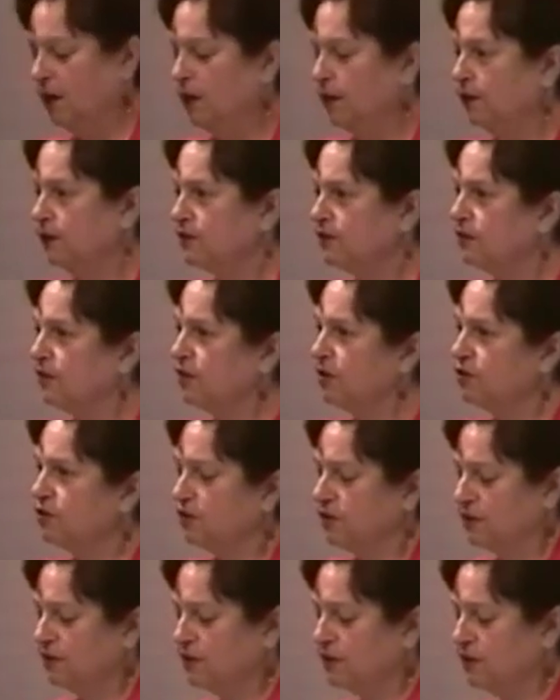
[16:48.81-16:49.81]
This notion
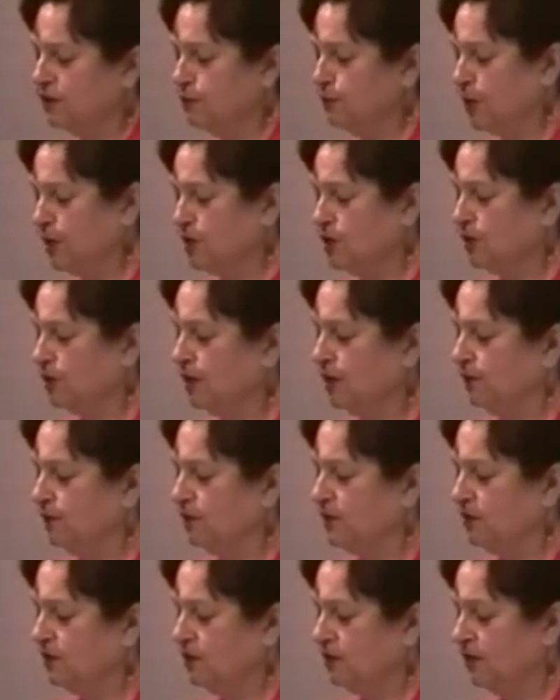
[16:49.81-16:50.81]
is especially
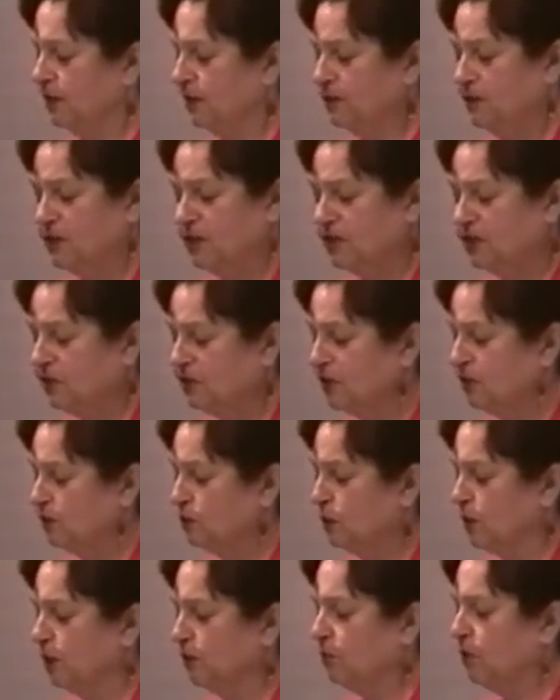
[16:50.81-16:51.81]
abs absurd
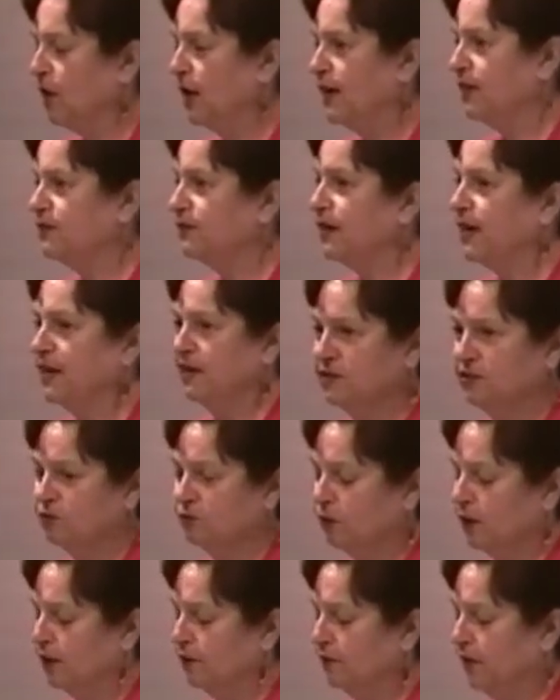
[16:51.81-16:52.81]
when applied to
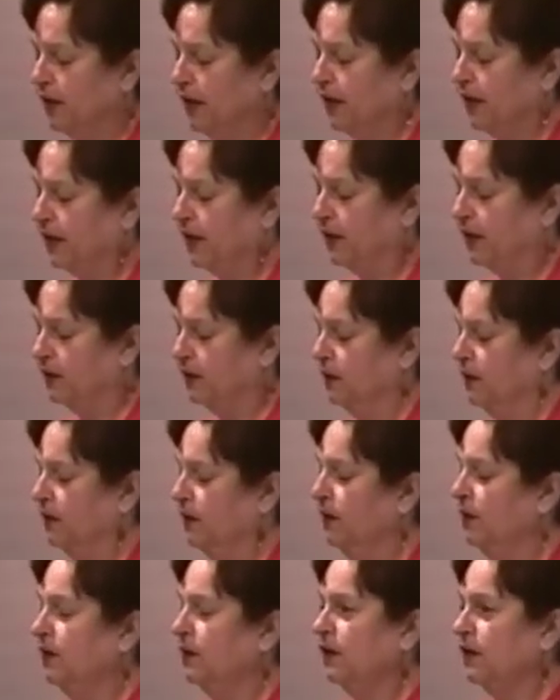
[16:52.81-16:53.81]
asteroid mining,
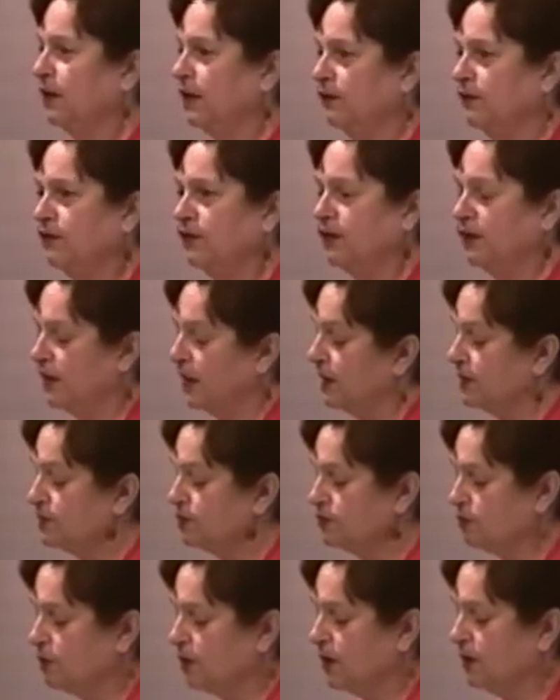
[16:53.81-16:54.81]
given that
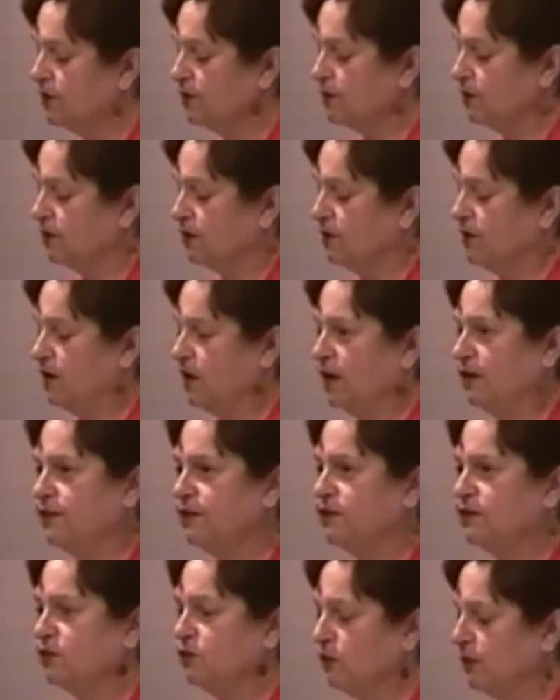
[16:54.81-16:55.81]
asteroids are
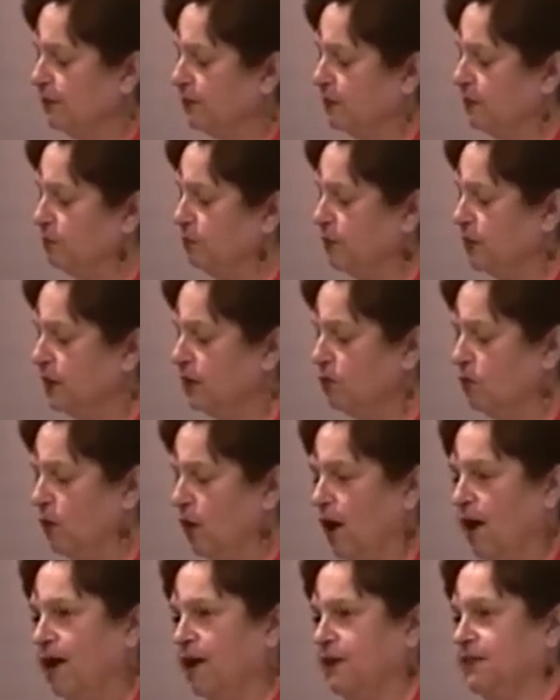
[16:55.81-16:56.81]
nondescript big
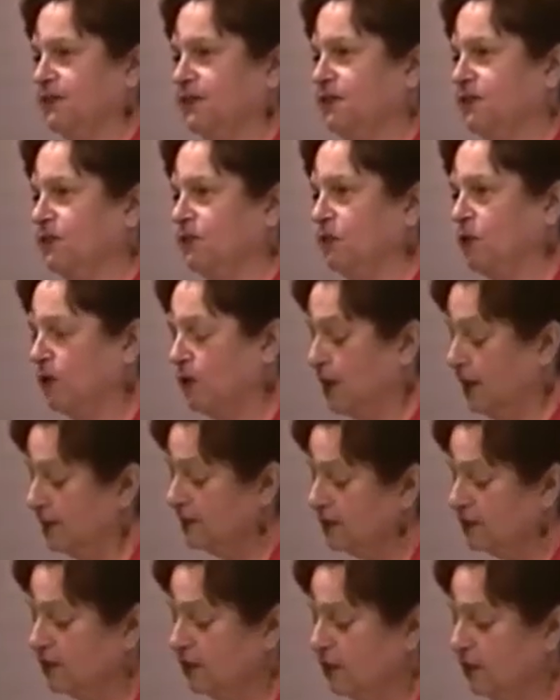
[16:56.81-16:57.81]
rocks or
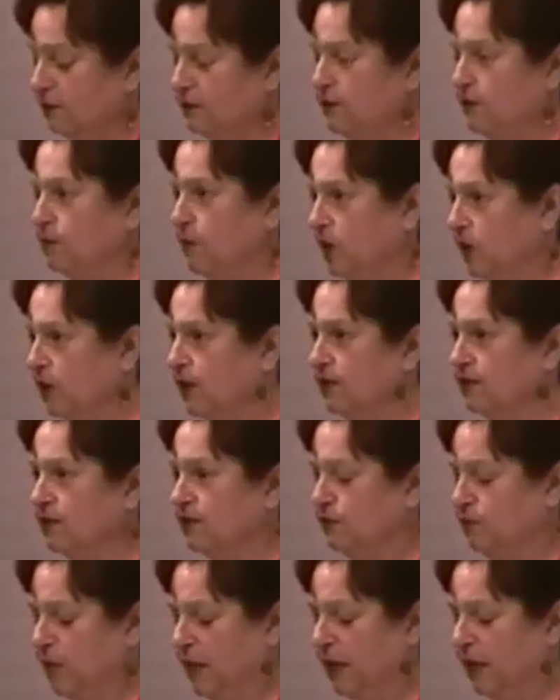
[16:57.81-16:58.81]
ice cubes millions
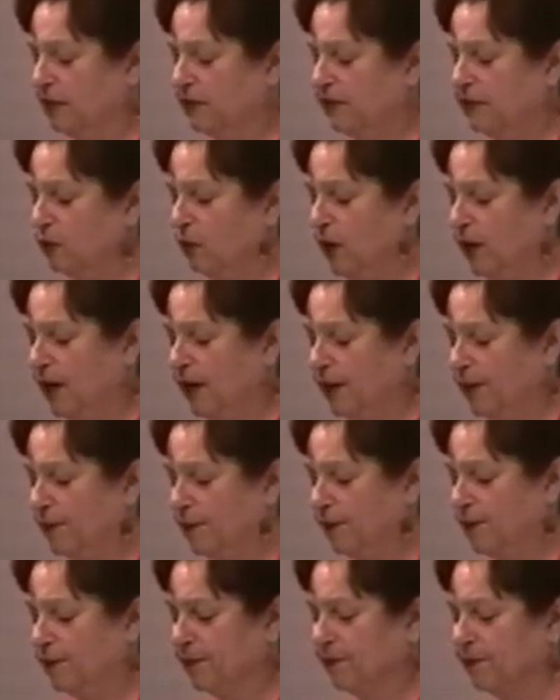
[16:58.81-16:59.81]
of miles away.
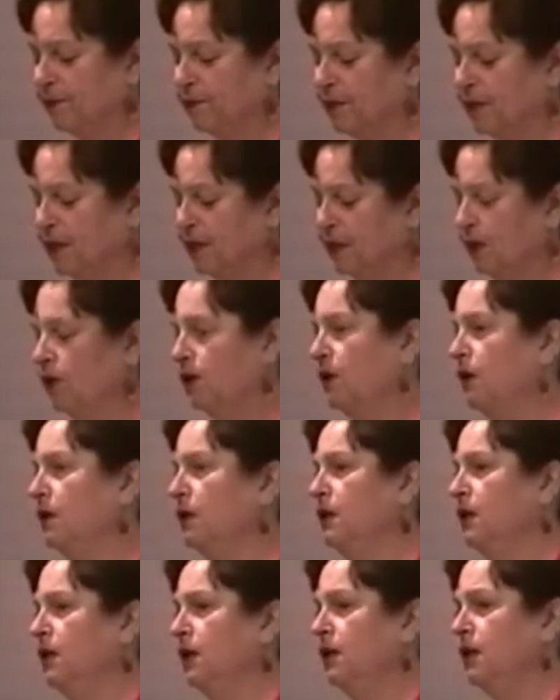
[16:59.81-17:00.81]

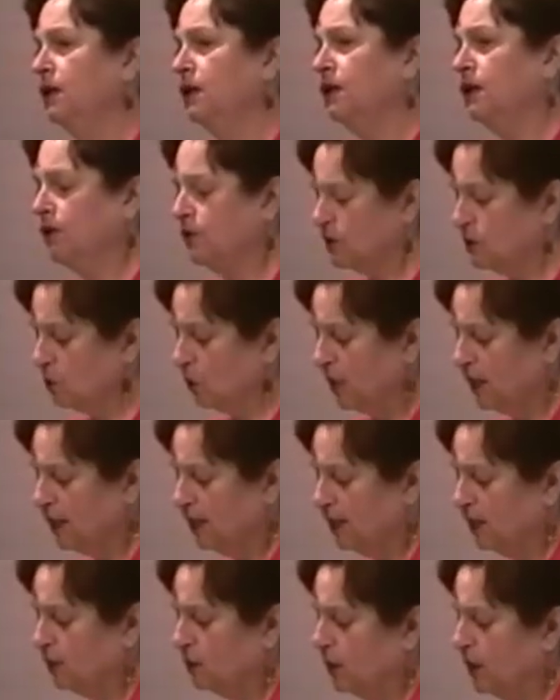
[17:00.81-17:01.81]
Now, it's one
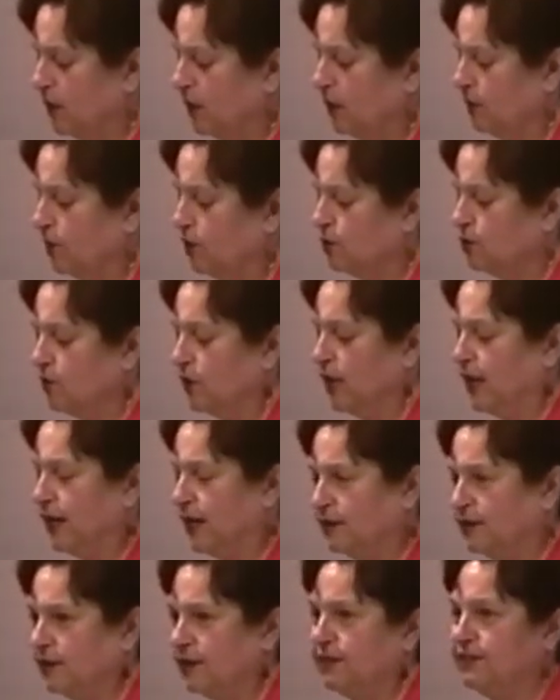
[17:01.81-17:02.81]
thing when the usual
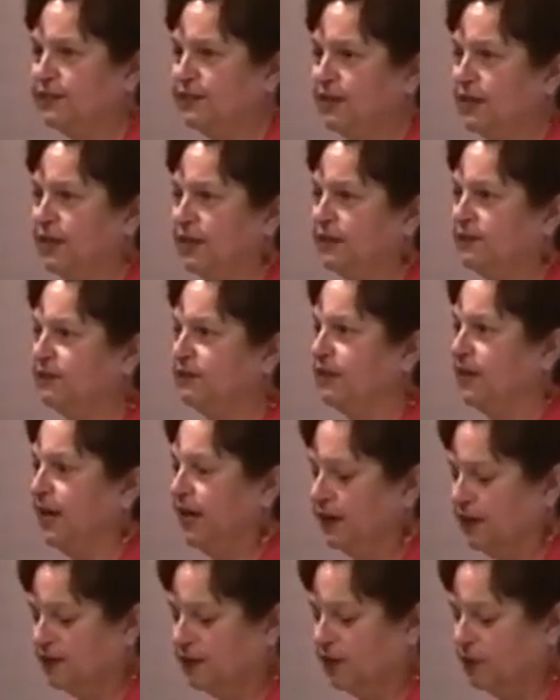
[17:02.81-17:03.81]
anti-science,
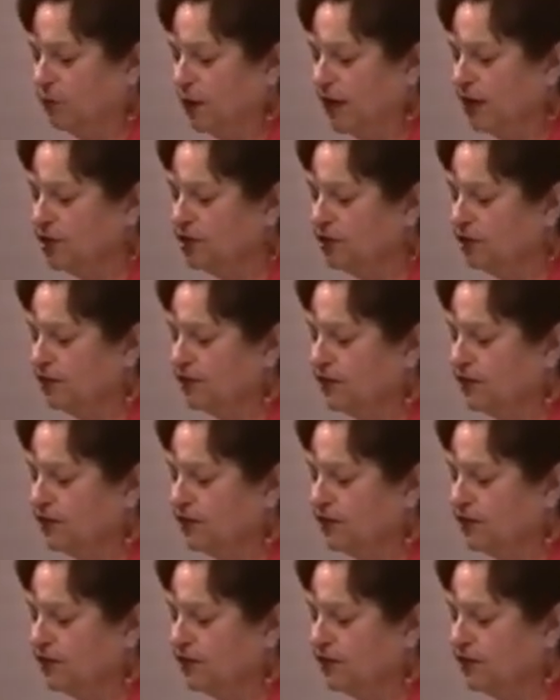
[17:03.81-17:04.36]
anti-rational